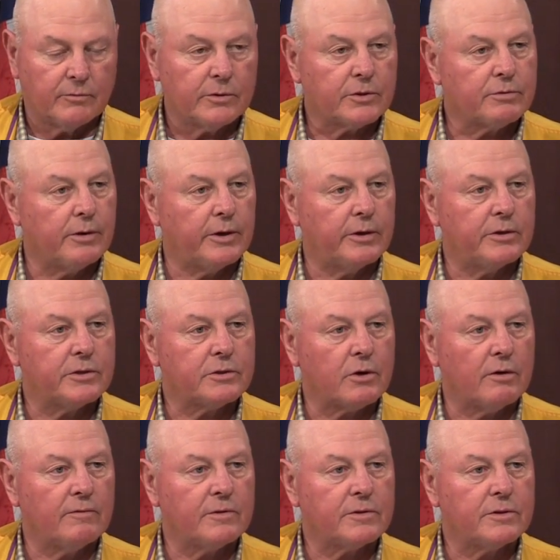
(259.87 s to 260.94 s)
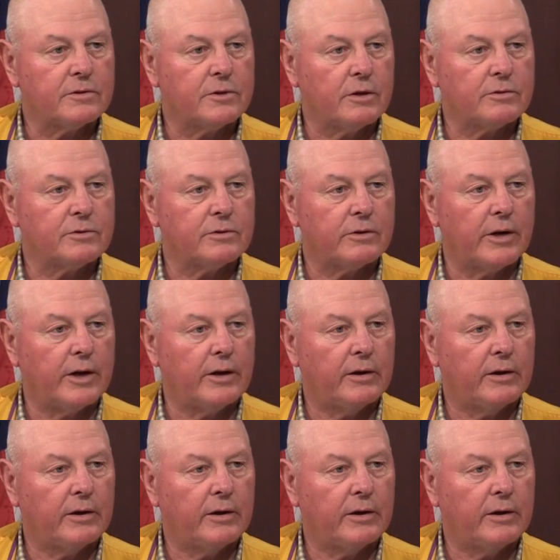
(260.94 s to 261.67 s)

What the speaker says: with Trinity Services yesterday